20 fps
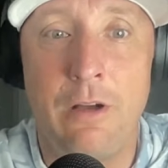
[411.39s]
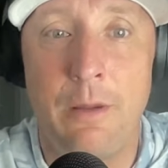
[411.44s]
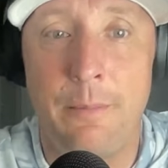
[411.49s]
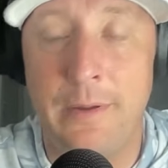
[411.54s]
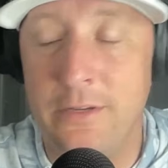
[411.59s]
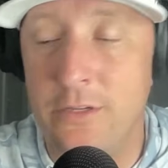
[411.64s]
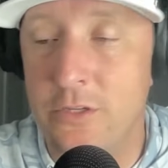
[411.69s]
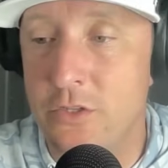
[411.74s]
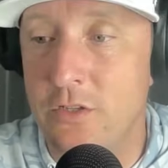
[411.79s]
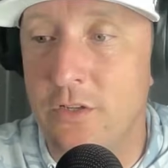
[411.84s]
I
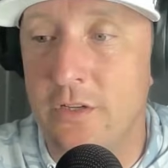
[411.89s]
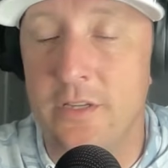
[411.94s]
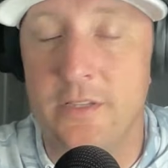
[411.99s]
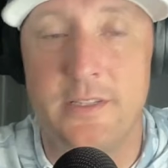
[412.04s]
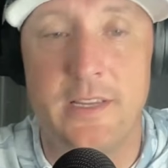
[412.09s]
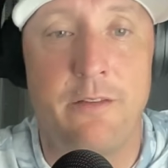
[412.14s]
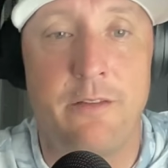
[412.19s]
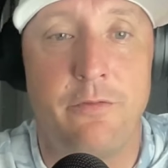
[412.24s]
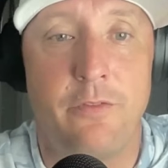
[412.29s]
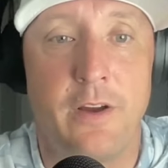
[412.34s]
mean, just look at
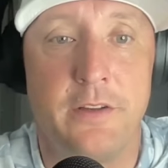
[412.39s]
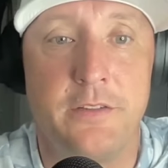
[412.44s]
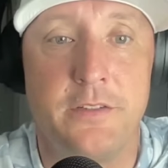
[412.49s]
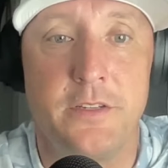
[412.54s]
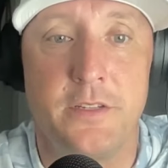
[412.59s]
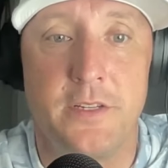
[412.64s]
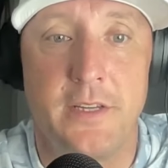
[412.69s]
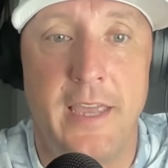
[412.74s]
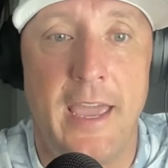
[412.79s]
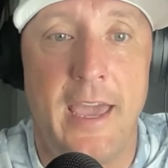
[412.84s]
St.
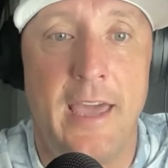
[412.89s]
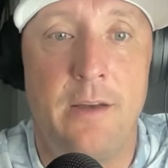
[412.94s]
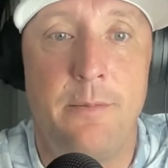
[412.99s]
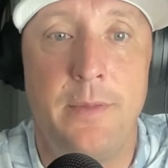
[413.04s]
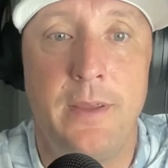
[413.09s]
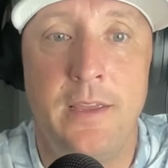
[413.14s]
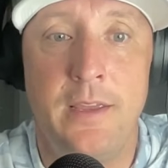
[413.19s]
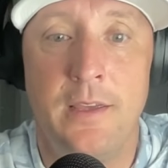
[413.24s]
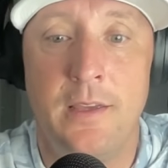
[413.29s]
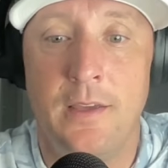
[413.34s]
Francis
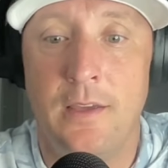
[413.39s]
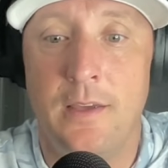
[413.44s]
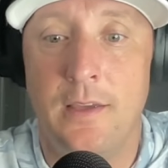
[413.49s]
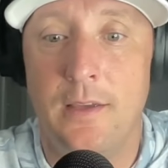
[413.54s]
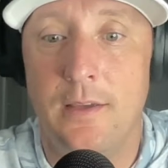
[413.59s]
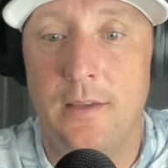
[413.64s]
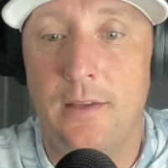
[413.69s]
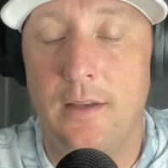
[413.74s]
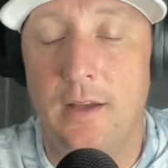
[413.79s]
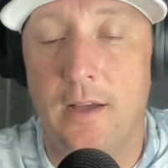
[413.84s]
Academy.
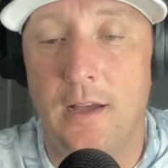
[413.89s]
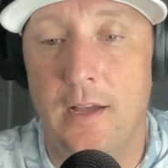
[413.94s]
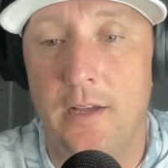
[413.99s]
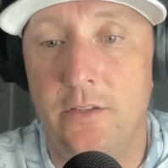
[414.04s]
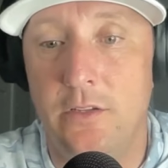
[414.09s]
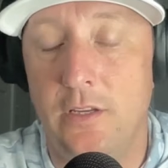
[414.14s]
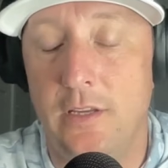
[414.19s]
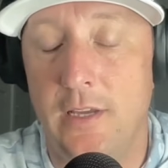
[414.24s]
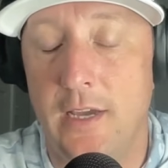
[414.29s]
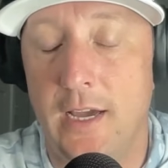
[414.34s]

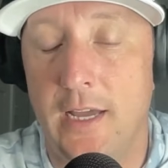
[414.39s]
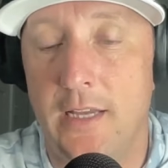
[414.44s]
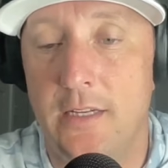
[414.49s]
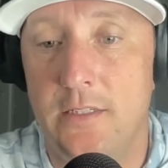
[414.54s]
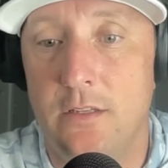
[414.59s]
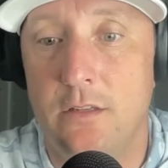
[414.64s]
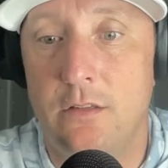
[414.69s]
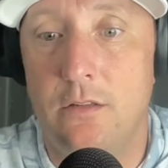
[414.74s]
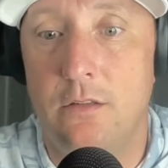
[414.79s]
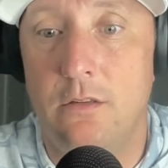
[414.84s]
You got
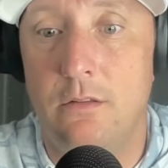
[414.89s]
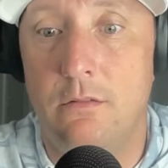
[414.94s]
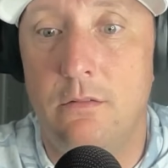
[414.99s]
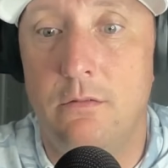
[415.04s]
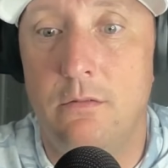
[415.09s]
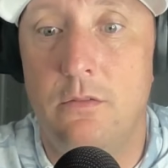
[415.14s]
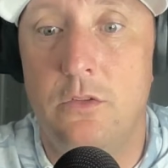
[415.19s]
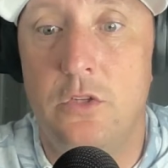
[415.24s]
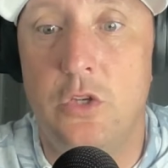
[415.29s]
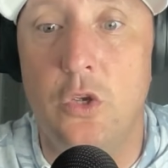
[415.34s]

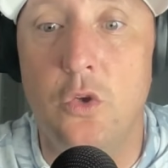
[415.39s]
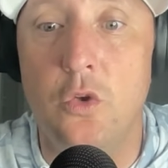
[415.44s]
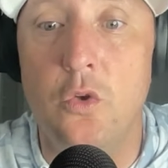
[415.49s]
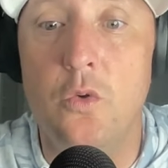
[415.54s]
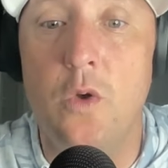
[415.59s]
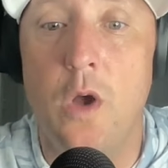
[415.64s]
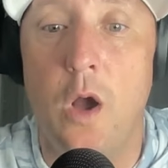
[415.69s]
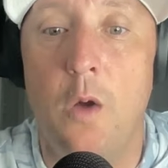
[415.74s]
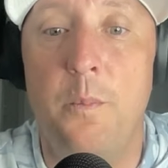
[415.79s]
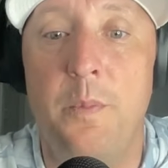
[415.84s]

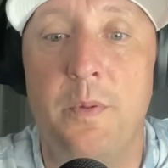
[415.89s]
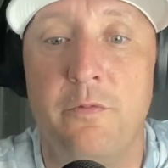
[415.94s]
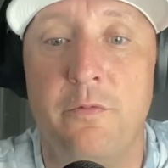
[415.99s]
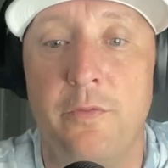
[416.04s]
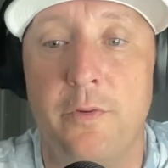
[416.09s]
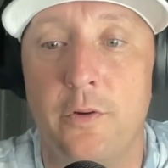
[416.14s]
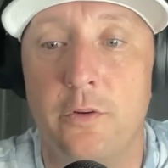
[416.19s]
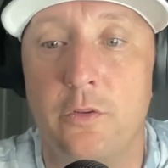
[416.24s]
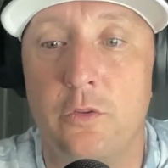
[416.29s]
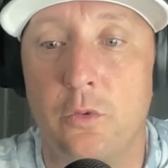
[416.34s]
2 hoping
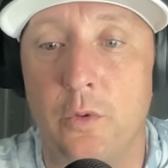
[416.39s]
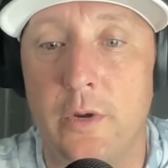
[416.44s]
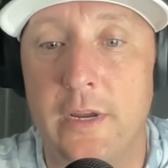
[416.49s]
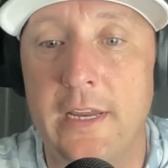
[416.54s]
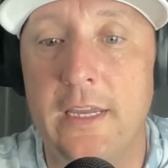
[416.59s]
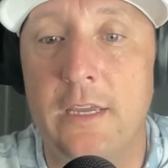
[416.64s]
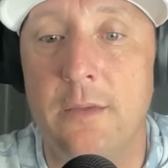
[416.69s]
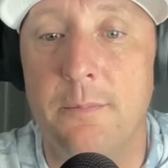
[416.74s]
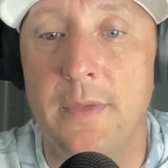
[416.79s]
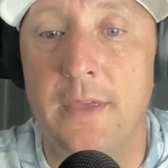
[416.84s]
for 3
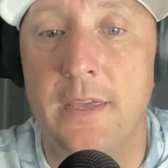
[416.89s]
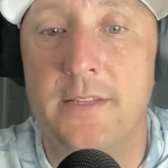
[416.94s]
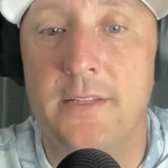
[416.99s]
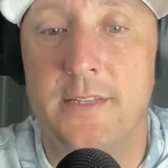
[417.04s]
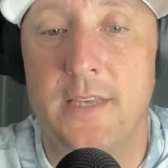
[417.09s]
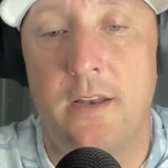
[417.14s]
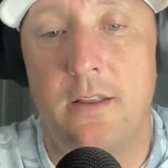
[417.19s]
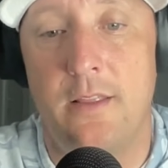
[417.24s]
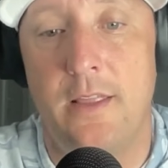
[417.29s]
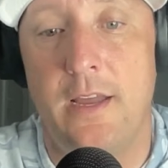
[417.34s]
commits
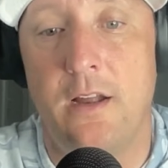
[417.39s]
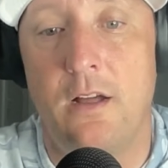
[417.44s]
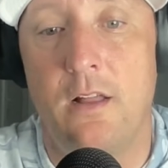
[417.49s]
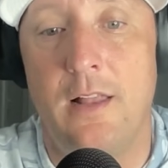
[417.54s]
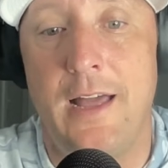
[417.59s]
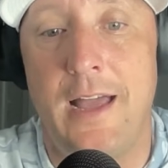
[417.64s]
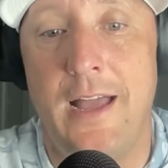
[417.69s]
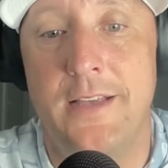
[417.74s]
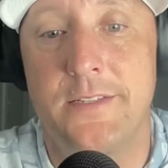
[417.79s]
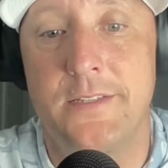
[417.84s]
out of that
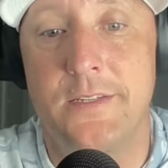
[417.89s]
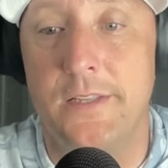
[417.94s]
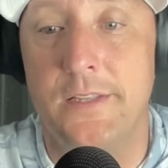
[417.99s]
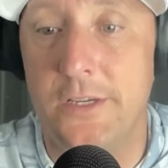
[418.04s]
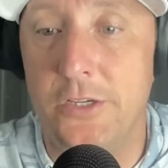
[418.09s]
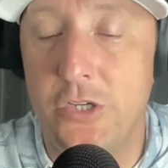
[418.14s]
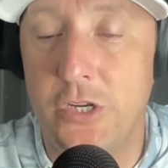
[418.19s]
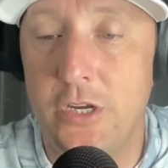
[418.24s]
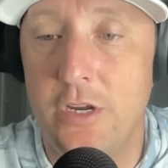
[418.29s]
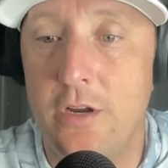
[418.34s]
class
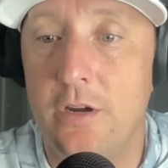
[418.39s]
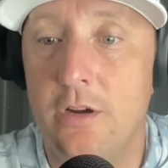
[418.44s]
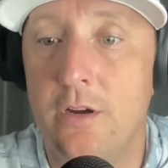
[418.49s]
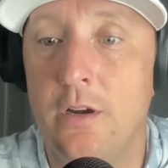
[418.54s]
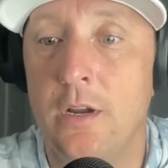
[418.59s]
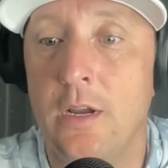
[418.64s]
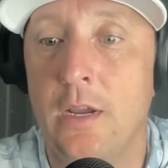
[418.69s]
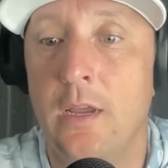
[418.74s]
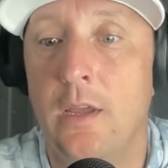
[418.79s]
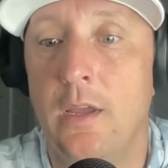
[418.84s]
this
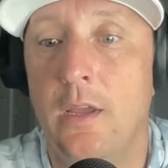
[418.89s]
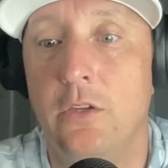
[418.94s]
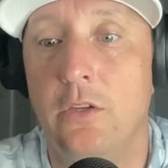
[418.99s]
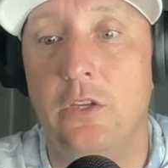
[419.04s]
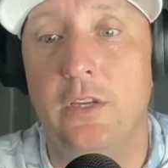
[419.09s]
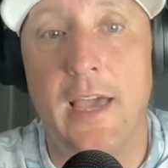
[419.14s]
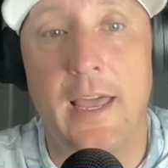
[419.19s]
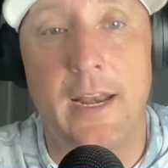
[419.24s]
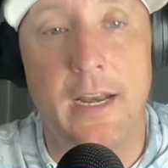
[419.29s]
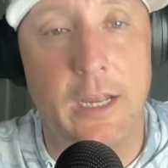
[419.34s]
year.
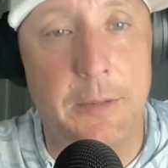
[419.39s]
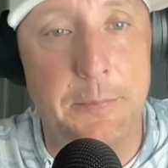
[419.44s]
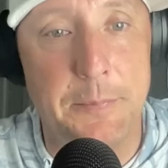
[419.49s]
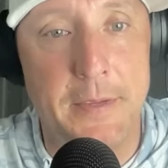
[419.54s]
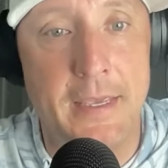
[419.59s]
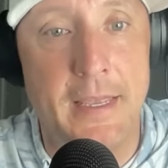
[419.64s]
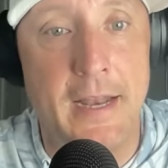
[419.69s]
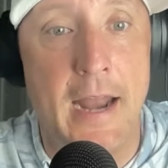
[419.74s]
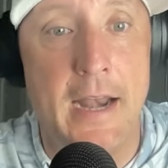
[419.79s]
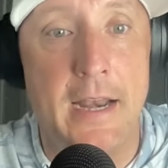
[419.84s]
You got a
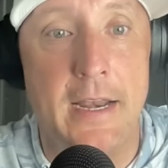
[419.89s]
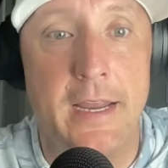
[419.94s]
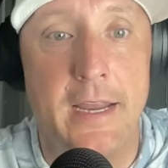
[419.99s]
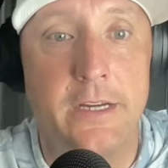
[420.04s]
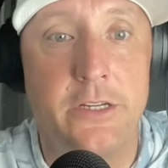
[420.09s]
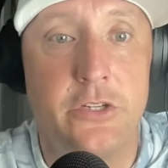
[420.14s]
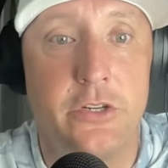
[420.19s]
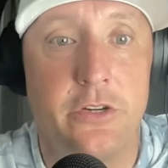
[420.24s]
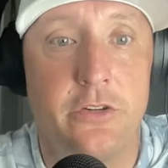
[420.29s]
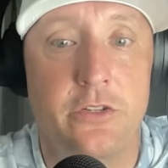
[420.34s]
commit out of
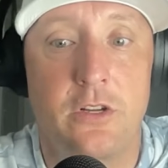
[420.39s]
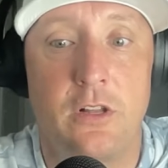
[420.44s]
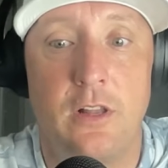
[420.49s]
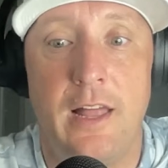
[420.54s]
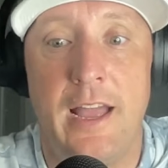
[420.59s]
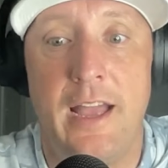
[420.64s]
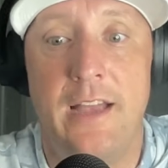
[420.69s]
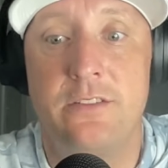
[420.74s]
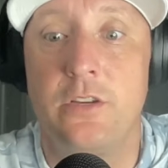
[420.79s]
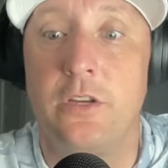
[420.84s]
next year's
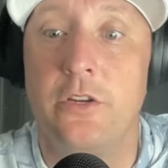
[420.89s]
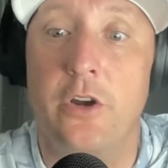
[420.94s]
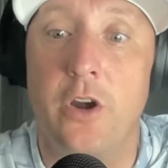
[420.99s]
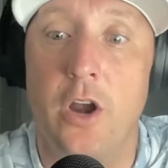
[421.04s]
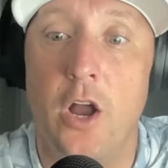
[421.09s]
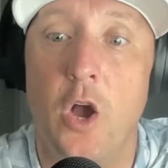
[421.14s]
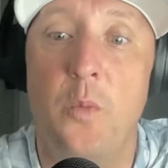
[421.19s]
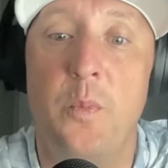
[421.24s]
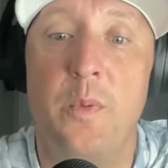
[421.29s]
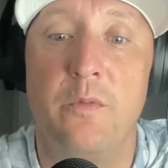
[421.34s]
class, and you're
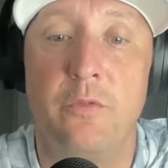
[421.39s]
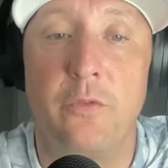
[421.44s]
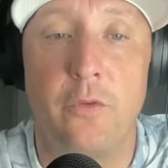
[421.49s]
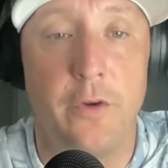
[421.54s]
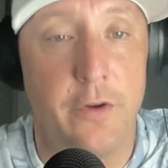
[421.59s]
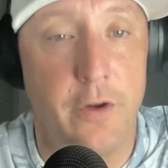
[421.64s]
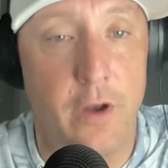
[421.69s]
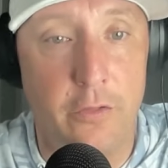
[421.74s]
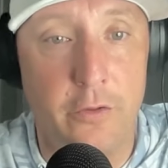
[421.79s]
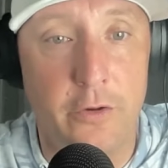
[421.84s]
hoping for
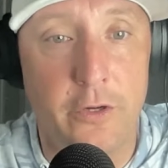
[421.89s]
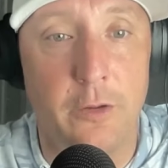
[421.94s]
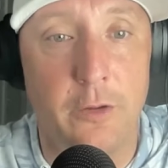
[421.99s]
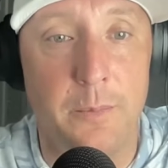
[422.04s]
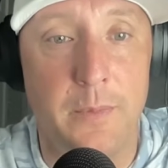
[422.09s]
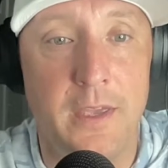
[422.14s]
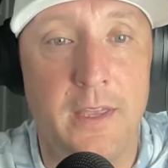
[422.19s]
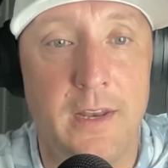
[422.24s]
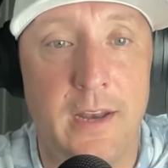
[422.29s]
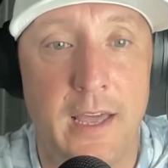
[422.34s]
another
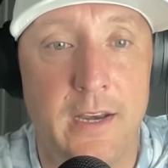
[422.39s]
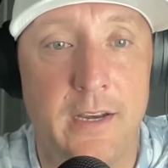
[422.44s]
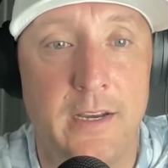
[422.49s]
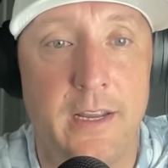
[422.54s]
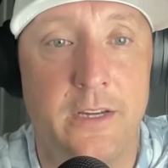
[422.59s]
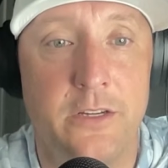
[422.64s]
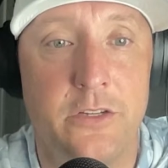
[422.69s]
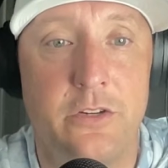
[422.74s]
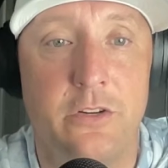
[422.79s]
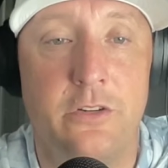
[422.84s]
commit out of
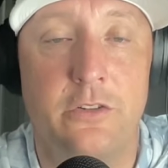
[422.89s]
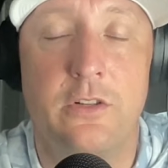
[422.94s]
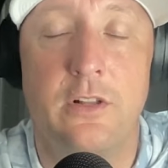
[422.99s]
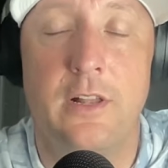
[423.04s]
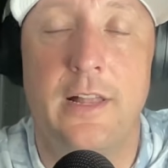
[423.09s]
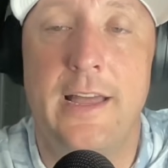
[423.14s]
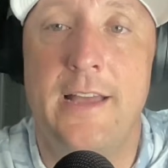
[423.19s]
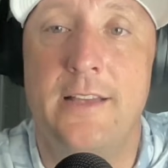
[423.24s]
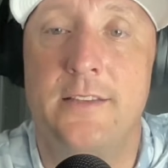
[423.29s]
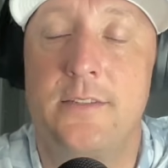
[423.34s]
next year's
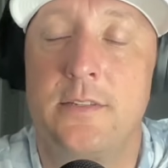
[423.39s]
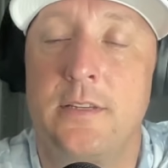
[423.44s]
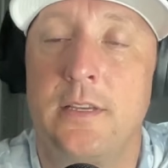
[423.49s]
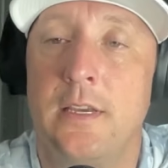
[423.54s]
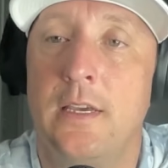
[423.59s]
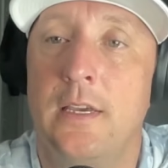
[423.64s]
class.